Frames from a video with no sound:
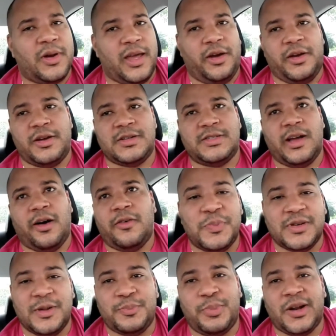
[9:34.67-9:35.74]
sounds
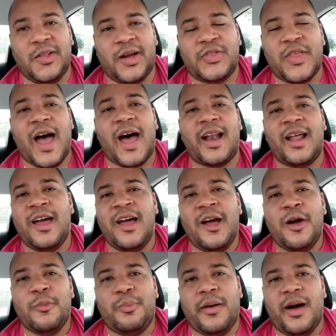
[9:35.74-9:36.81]
stupid to put it like that,
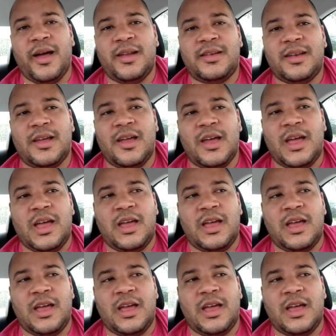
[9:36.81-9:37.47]
but,